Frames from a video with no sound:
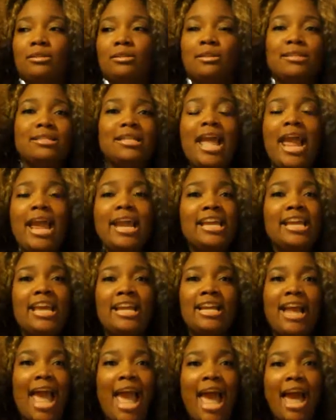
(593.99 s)

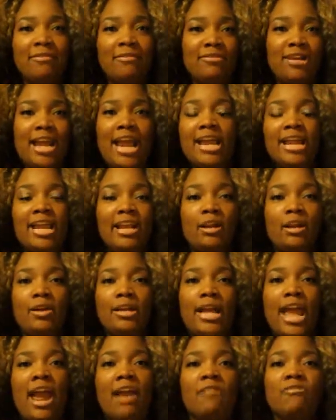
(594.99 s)
naked, half naked
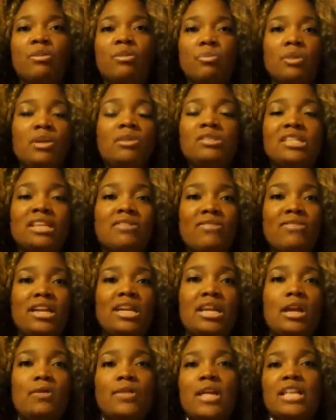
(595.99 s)
on every music
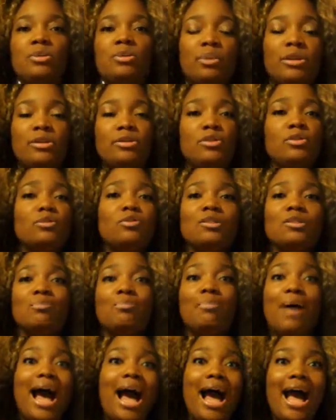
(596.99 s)
video that's
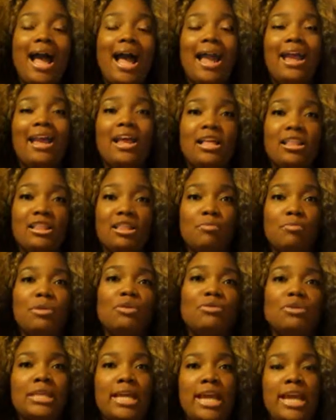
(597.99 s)
produced by the
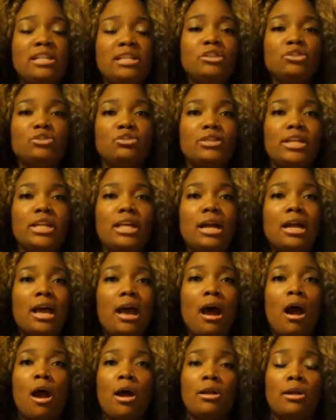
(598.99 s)
music industry
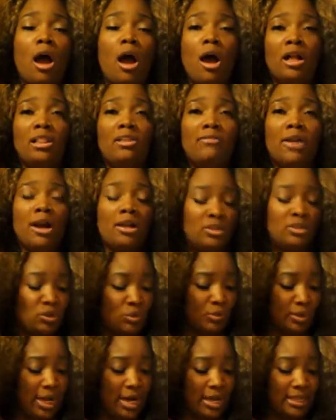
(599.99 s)
on all of our
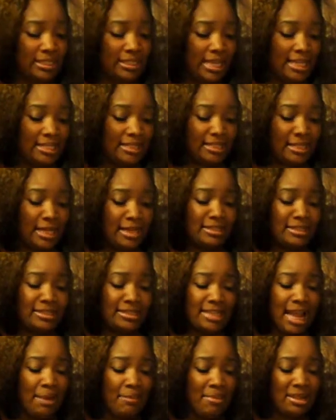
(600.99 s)
screens. It's
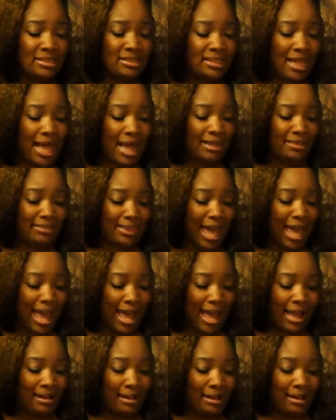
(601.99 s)
statements like
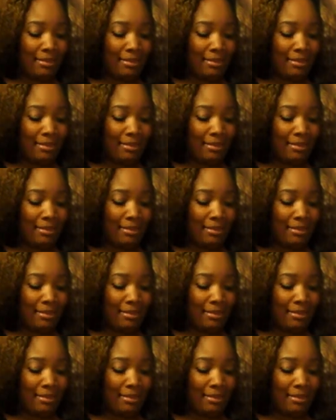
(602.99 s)
that